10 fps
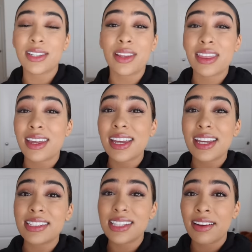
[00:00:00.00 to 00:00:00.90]
So the thing
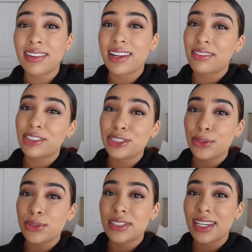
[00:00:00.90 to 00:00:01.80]
is, I've never
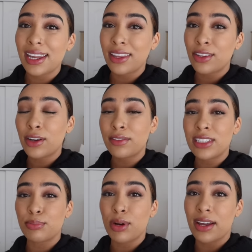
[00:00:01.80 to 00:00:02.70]
used either of
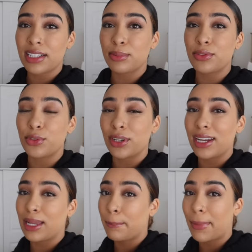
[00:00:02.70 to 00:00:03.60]
these products before
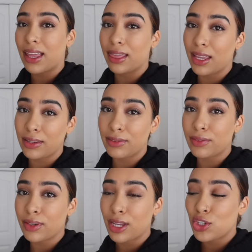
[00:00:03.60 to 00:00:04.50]
in my life.
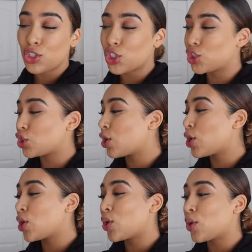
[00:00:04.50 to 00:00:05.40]

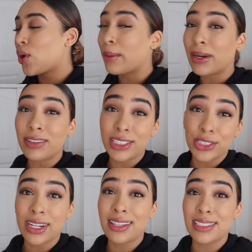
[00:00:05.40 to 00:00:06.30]
So I'm not really
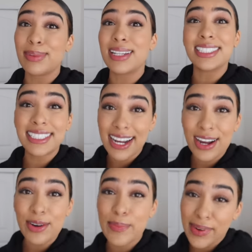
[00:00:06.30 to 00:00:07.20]
sure how that's about to
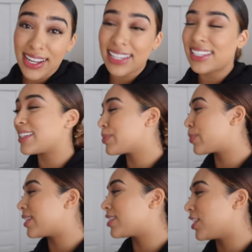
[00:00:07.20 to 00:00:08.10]
go, but it seems
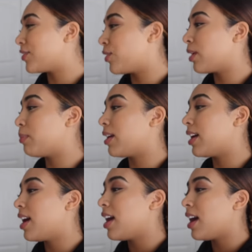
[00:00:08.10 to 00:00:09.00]
pretty straightforward.
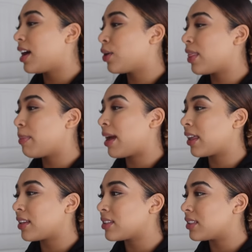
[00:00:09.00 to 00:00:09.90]
But I know on the back
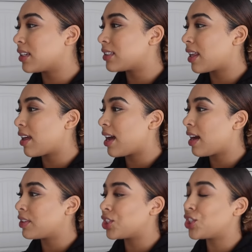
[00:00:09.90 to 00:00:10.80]
of this, it does say that I
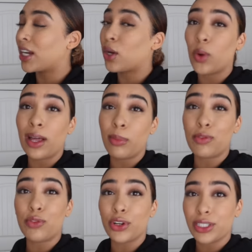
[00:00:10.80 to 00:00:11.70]
have to shake well
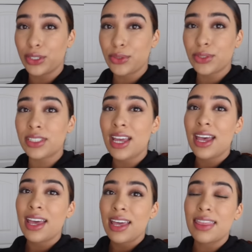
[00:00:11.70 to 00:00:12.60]
before use.
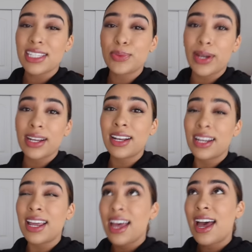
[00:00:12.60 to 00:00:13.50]
This one,
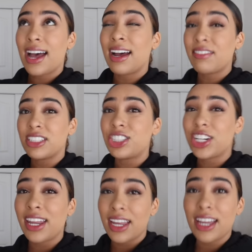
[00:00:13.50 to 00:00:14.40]
I have to
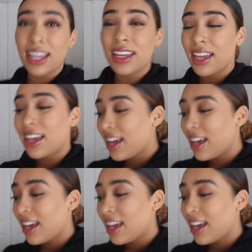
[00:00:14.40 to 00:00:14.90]
shake.